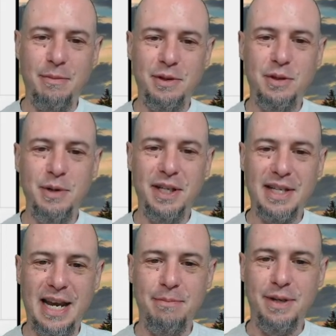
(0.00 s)
I'm assuming it's
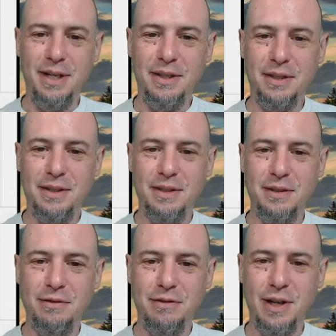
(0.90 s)
add minutes
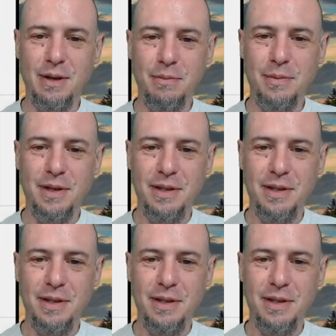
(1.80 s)
from.